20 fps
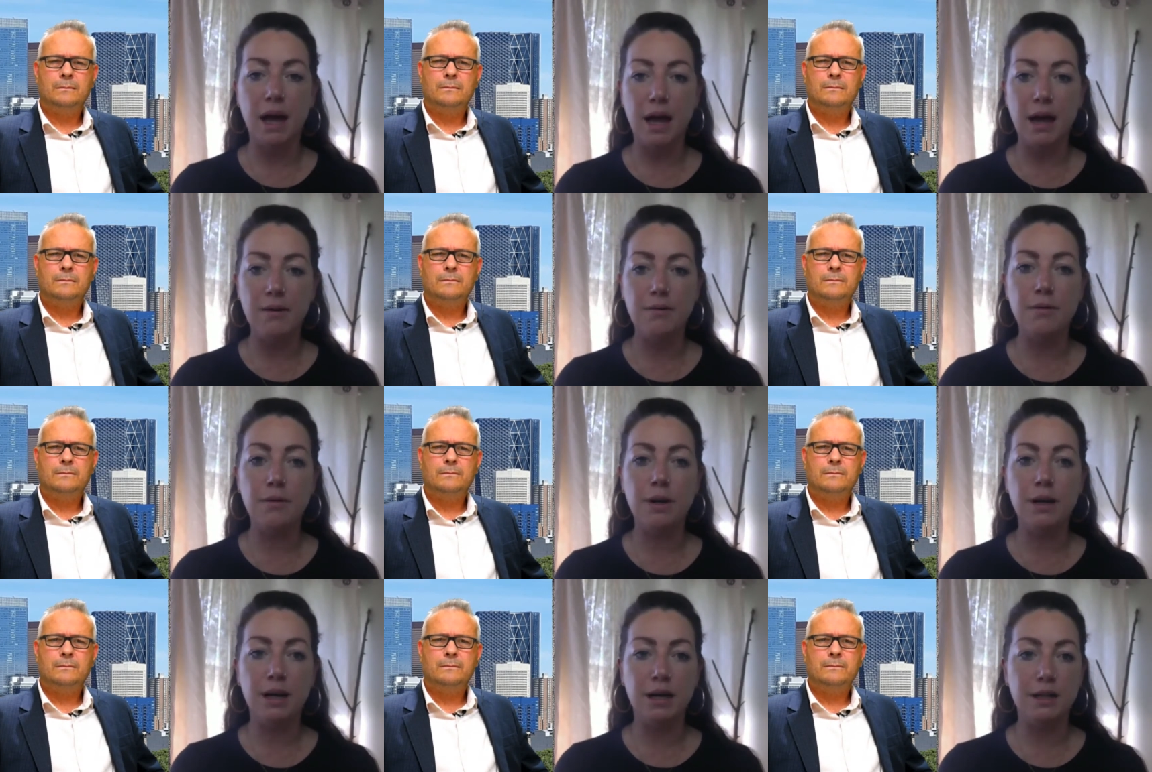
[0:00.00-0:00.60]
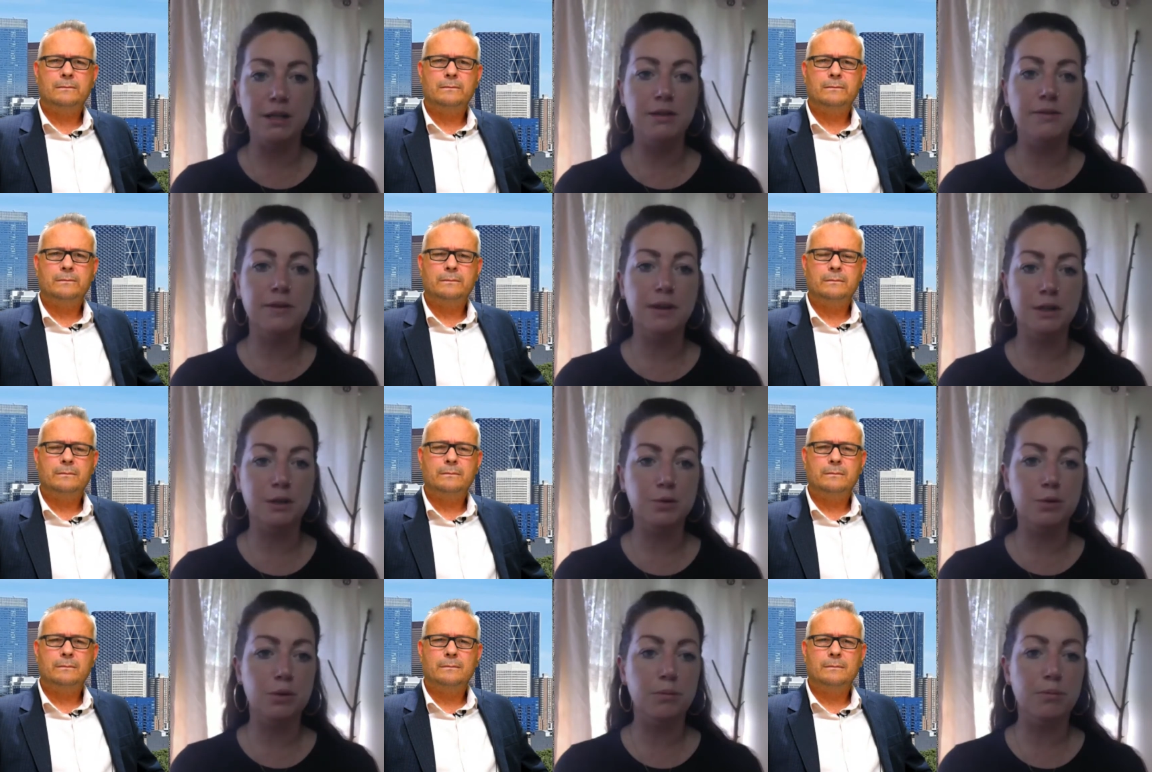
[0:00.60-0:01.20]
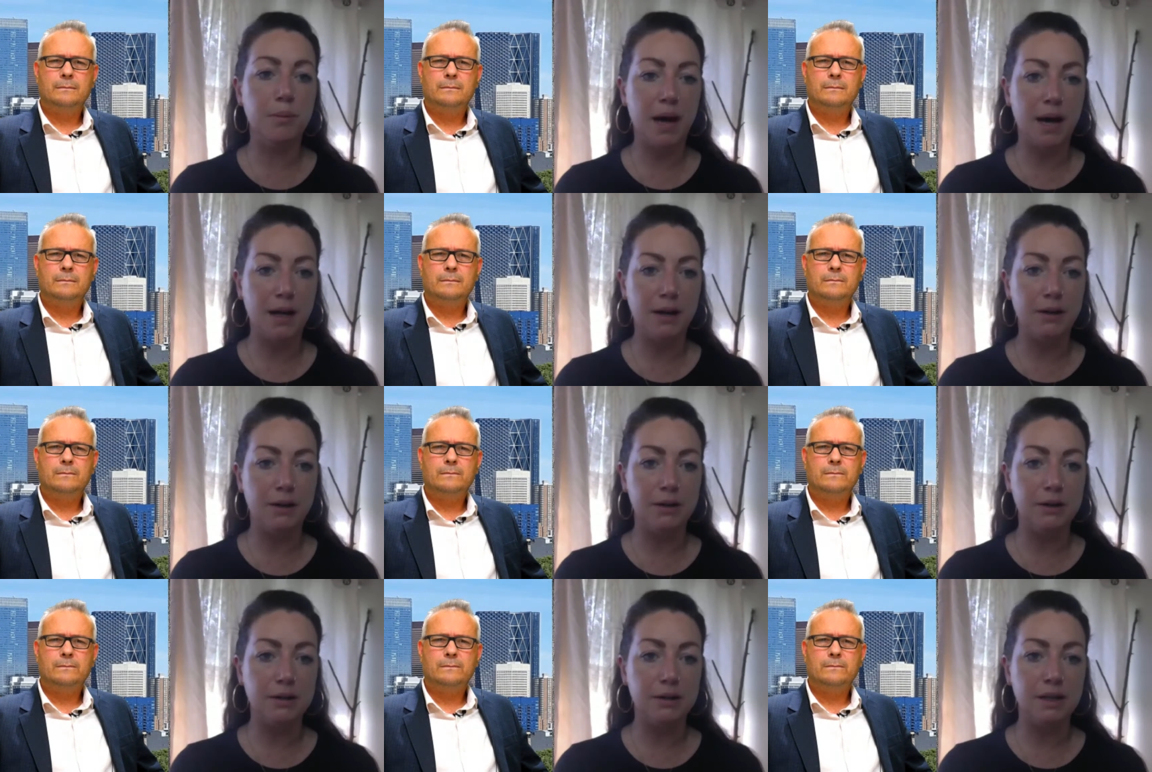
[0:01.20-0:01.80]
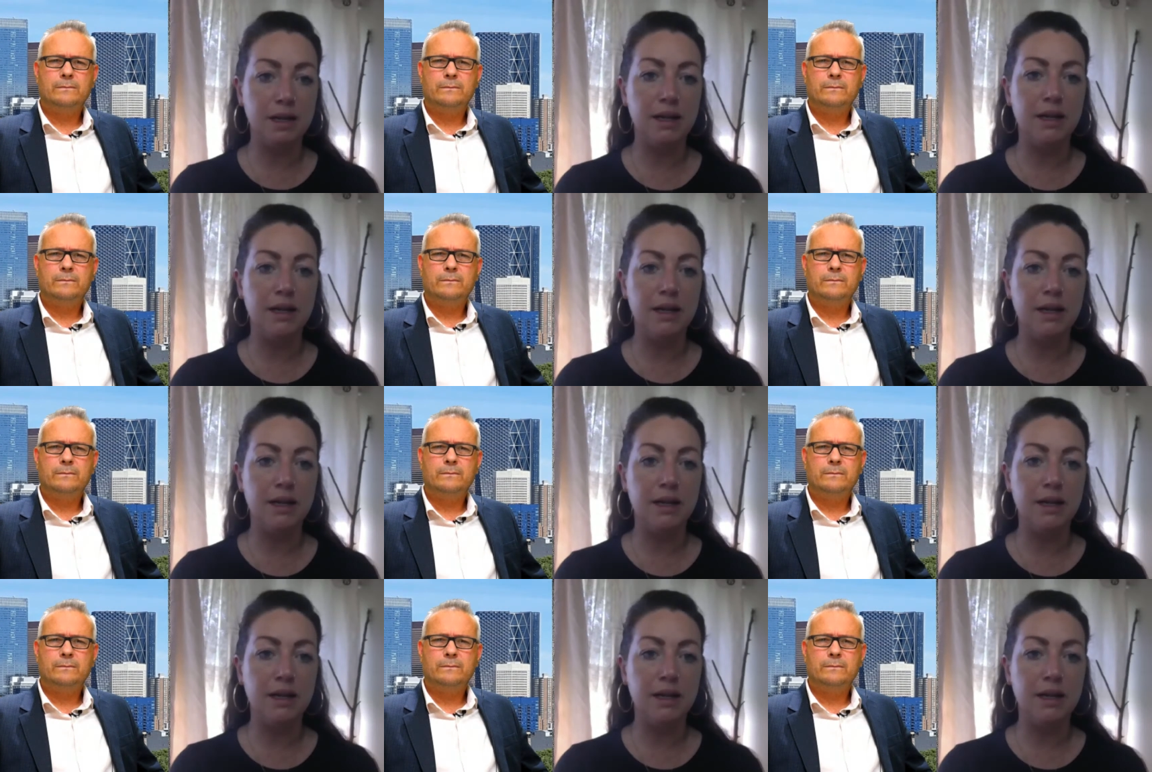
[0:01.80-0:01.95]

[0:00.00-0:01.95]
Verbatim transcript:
Speaker 1: every individual matters.